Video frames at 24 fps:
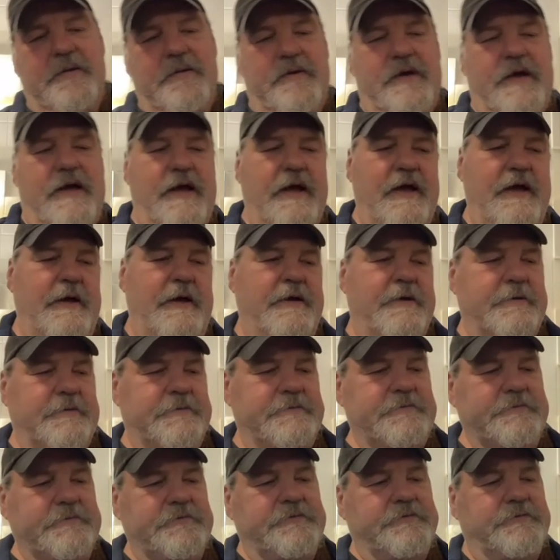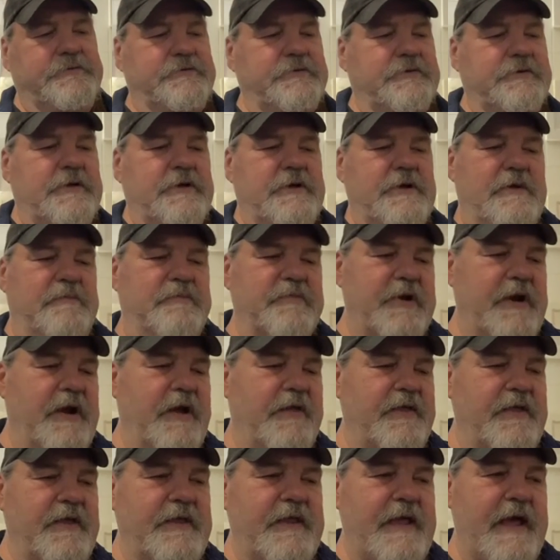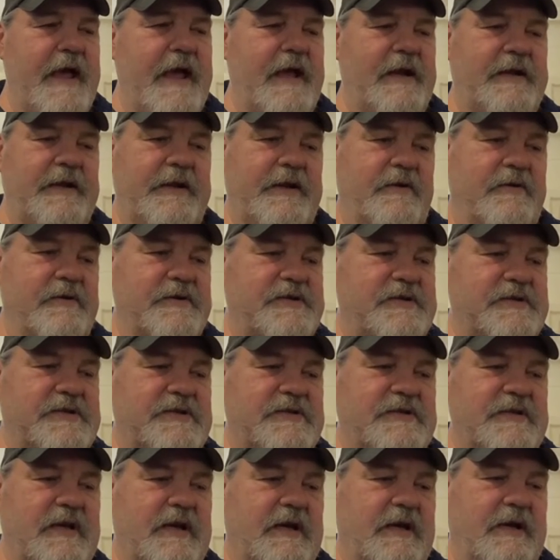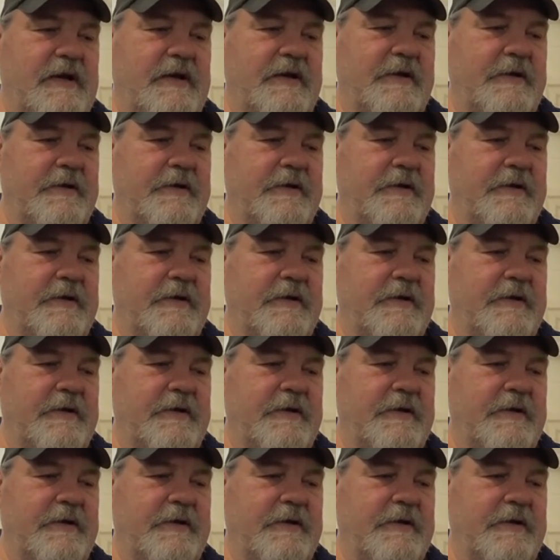Uh, but other than that, you know, just uh,